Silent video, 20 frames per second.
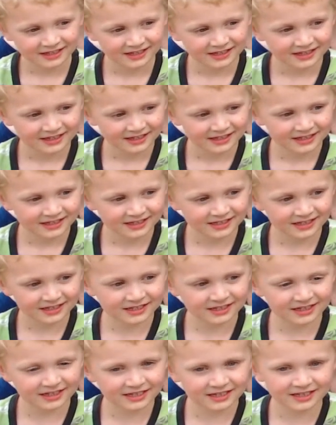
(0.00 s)

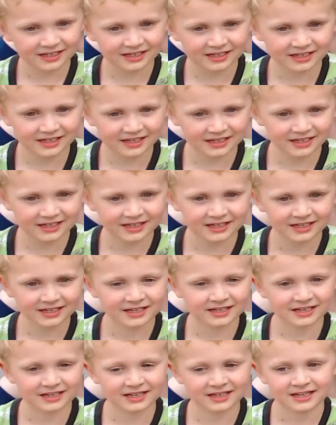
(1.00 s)

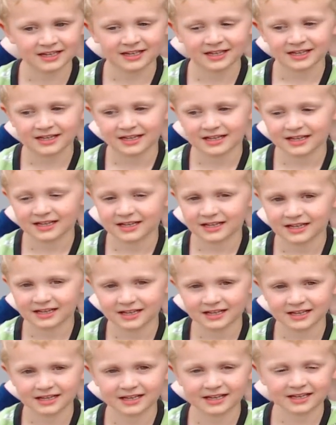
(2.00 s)

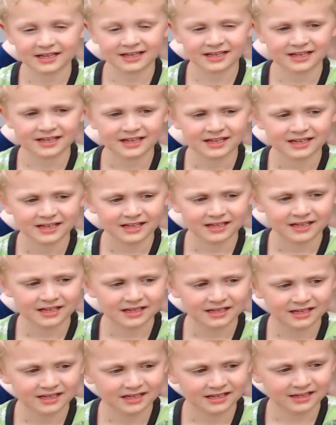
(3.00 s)

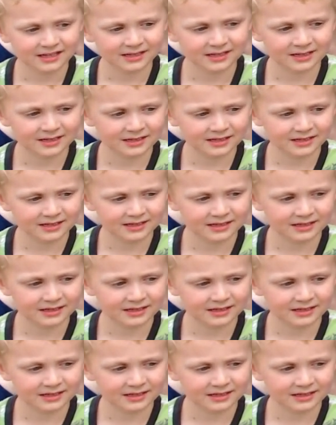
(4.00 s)
[no speech]